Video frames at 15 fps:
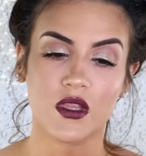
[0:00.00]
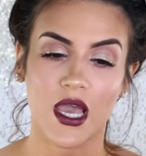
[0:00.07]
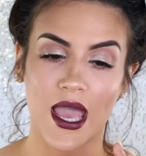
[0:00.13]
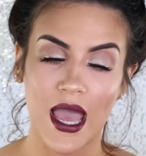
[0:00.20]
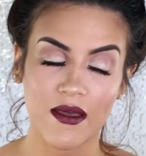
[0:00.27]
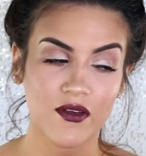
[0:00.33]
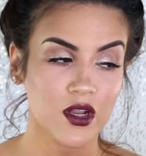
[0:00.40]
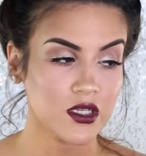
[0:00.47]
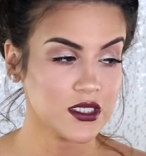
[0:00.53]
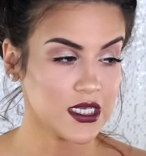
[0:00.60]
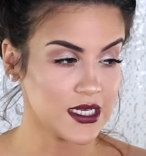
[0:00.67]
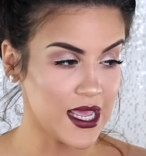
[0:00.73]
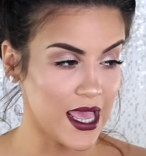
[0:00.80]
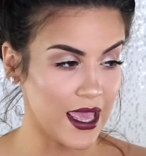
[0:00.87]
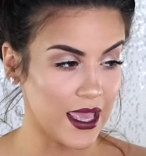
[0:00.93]
I have it on
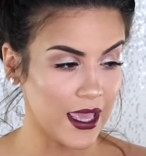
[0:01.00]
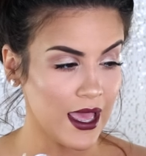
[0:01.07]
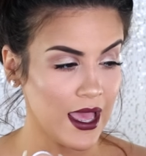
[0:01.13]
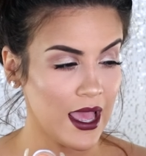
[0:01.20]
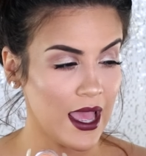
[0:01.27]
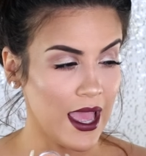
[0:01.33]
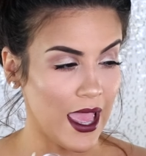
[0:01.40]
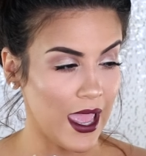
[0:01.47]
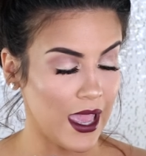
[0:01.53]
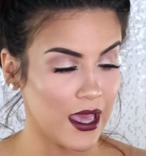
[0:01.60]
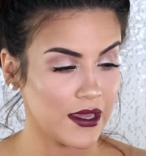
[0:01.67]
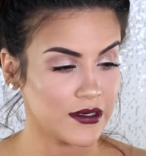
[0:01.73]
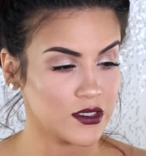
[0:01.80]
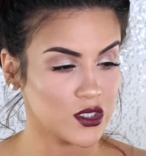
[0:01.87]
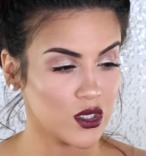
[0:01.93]
today,
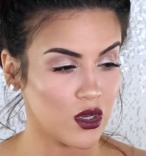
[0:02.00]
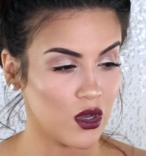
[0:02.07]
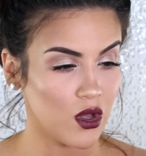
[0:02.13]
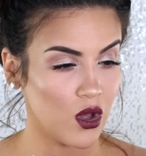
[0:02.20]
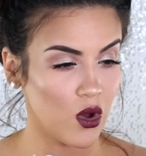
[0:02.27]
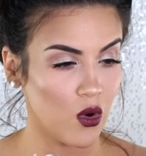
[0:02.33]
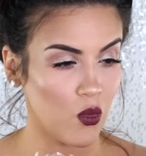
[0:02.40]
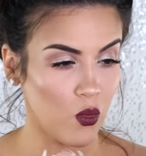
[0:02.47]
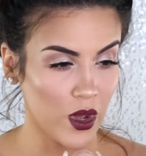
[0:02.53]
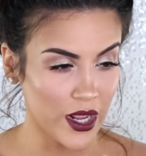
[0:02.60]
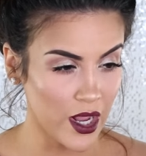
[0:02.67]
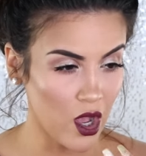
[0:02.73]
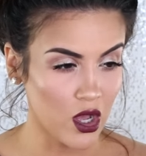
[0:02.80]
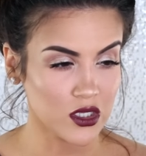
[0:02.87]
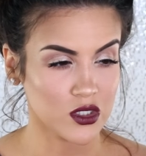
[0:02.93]
and what
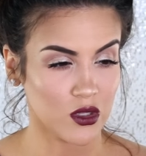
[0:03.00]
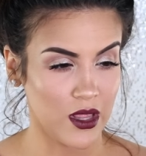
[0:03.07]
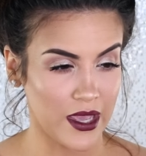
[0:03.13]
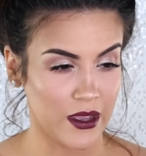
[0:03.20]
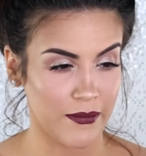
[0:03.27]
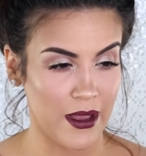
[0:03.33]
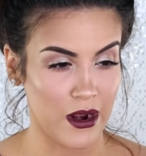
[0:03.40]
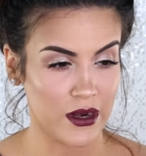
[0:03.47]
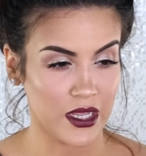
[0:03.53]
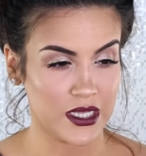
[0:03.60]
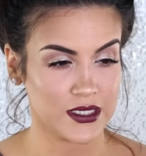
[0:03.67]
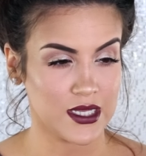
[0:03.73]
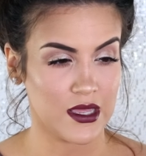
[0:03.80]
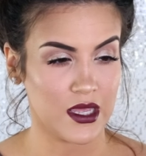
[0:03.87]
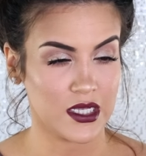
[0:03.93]
I also like about it
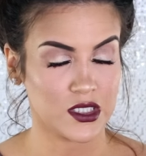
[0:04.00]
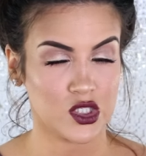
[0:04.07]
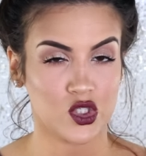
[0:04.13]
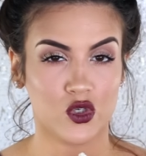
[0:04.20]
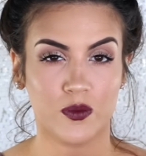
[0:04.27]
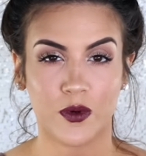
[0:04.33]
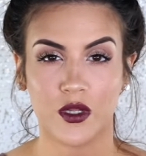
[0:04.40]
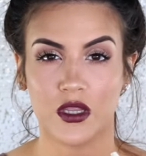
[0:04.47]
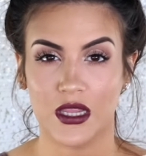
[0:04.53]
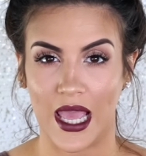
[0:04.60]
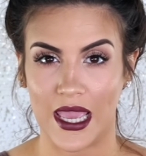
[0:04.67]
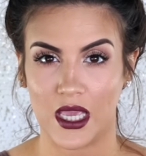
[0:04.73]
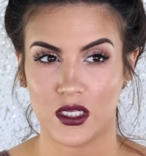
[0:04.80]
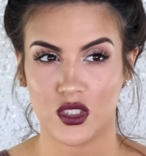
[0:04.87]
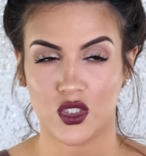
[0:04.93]
is that it's super
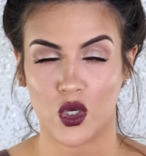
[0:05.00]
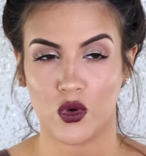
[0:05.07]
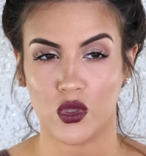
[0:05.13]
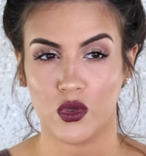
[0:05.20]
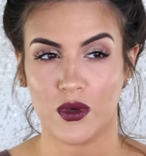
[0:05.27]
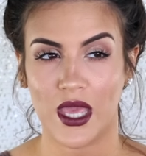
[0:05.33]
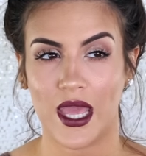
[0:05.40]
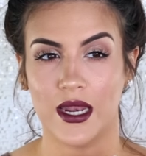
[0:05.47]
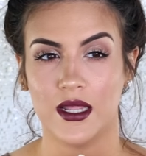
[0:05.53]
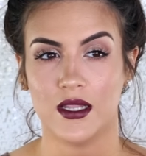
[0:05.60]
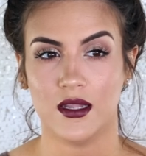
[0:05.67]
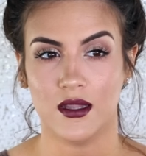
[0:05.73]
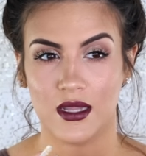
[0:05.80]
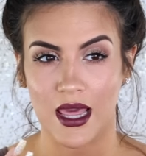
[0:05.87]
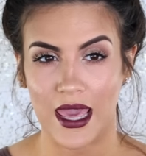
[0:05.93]
light so you
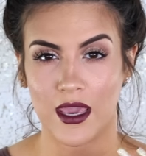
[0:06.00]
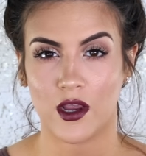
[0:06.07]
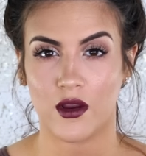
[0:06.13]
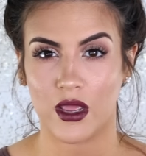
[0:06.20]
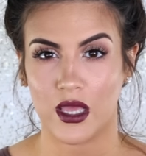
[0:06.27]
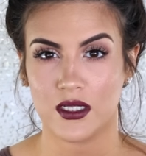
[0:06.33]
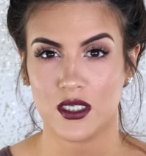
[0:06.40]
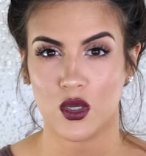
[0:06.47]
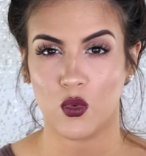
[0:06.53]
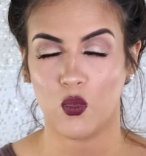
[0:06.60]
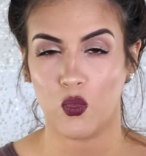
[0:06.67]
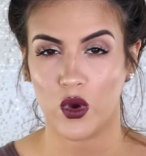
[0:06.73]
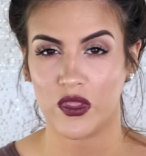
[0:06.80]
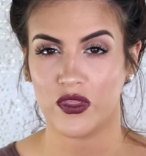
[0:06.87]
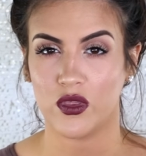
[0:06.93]
can layer it
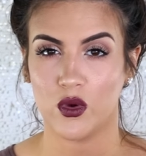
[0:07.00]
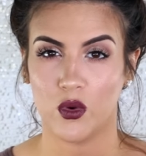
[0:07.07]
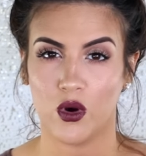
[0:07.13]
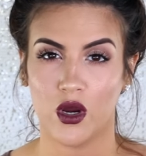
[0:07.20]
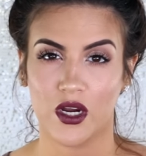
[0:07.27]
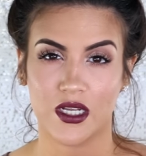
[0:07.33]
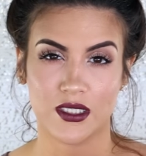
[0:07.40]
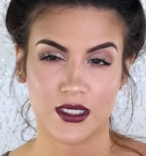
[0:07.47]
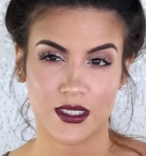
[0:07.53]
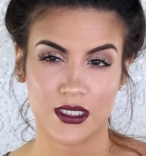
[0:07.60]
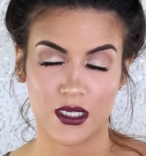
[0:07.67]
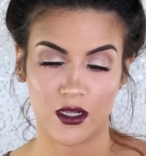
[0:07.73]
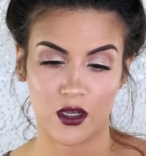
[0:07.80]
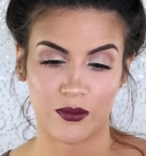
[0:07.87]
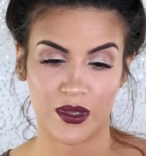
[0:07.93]
with your
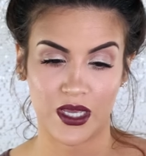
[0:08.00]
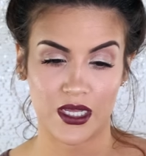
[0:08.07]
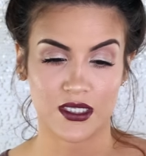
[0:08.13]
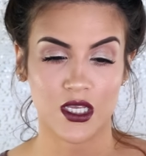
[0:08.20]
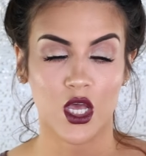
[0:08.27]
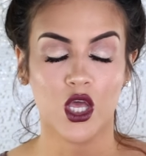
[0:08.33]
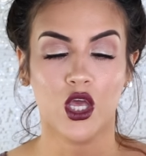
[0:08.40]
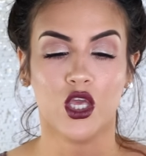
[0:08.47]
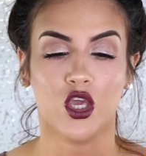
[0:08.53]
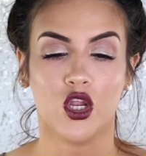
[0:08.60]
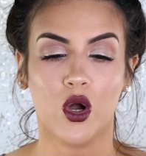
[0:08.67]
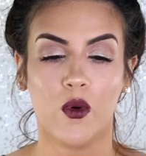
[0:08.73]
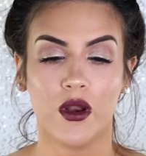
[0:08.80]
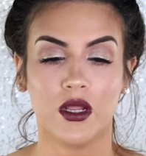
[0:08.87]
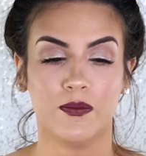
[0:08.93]
concealer because you
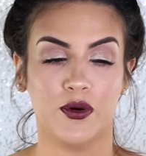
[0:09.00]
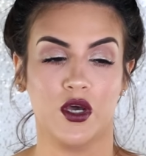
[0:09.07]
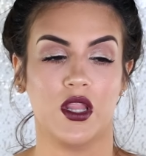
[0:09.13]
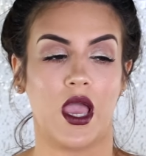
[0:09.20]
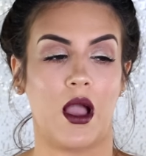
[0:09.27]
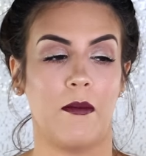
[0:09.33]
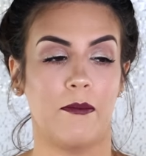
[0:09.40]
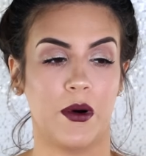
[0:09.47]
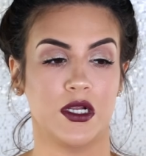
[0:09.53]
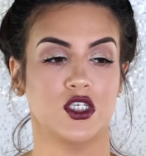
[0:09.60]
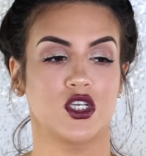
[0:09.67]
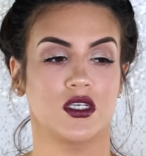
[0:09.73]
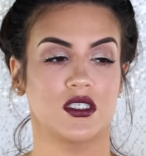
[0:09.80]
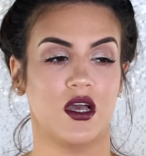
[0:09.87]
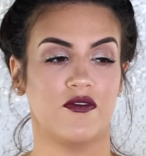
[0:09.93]
don't want to put like a
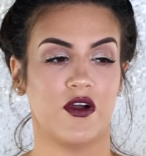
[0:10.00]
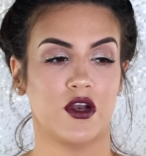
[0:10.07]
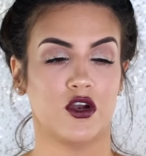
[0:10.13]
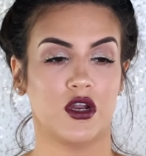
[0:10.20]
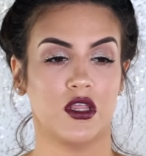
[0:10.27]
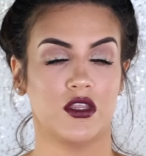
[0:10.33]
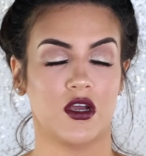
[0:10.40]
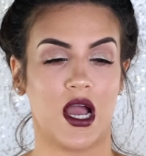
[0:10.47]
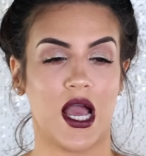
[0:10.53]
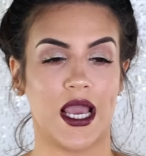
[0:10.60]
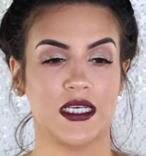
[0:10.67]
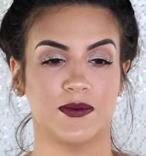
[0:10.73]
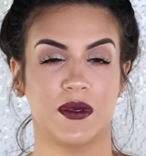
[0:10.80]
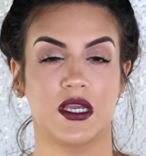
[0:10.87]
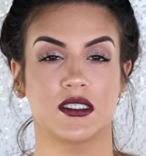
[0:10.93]
bunch of stuff underneath your
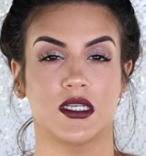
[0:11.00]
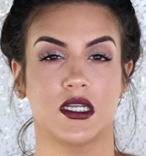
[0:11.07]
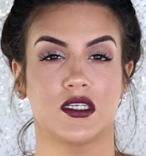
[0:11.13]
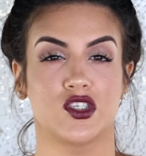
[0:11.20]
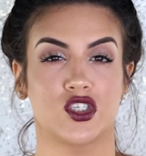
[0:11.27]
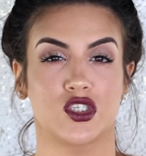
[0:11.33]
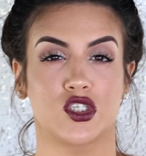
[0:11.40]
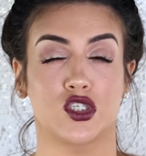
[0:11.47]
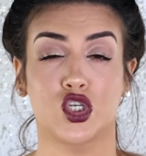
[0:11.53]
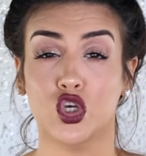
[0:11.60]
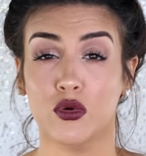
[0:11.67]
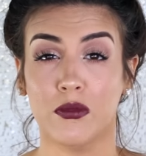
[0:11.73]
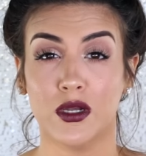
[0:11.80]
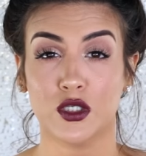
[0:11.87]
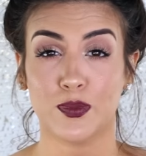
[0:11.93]
eyes because then it's just
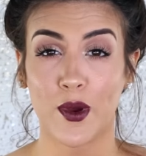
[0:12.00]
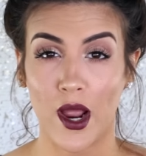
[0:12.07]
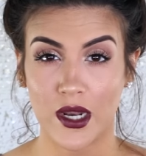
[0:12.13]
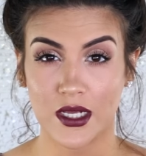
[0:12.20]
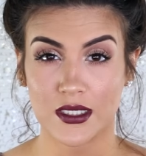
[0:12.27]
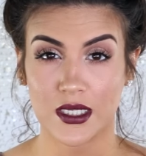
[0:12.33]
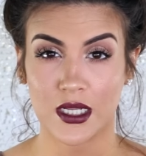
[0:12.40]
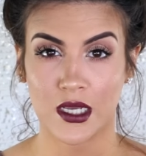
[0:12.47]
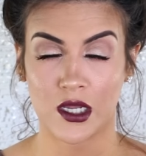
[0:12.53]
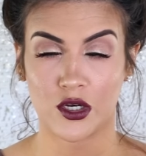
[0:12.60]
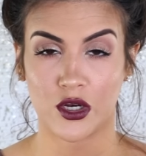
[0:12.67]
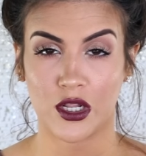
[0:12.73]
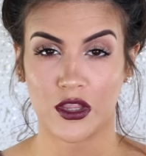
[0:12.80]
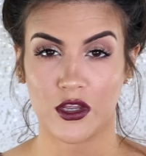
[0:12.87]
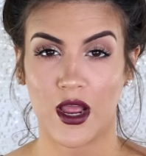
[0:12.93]
too much product sitting
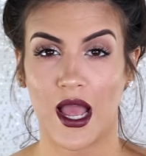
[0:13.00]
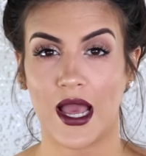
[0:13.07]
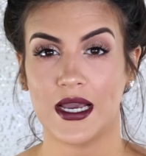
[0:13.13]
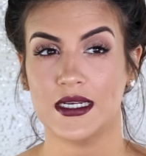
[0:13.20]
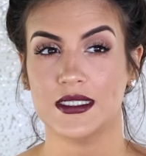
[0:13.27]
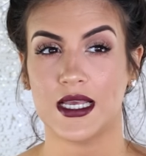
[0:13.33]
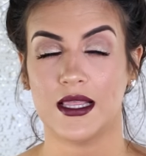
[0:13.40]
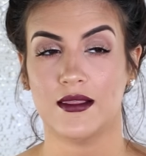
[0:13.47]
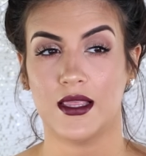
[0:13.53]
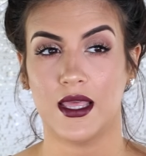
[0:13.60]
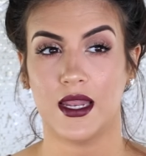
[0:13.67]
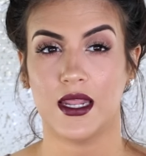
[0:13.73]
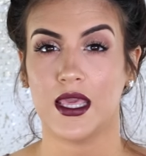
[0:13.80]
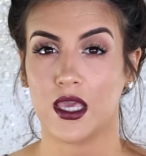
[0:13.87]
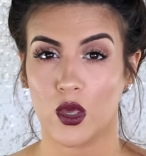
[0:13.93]
underneath your eyes and
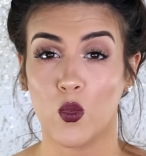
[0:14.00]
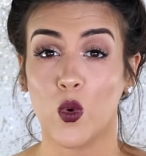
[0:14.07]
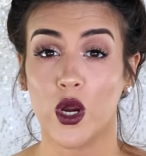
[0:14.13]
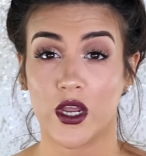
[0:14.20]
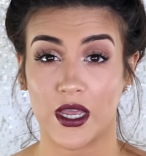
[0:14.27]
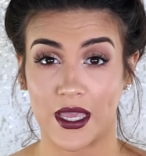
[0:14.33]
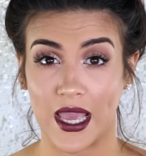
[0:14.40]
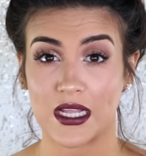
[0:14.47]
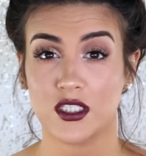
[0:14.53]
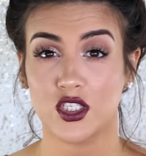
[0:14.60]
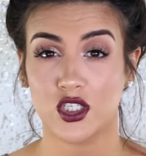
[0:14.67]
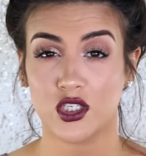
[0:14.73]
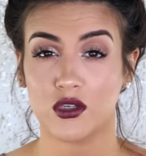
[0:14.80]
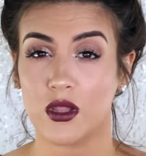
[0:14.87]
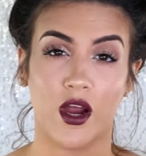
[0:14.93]
then it can work
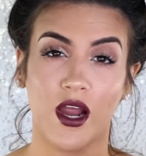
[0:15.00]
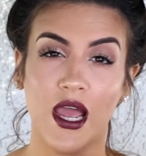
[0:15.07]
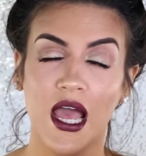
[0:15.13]
against you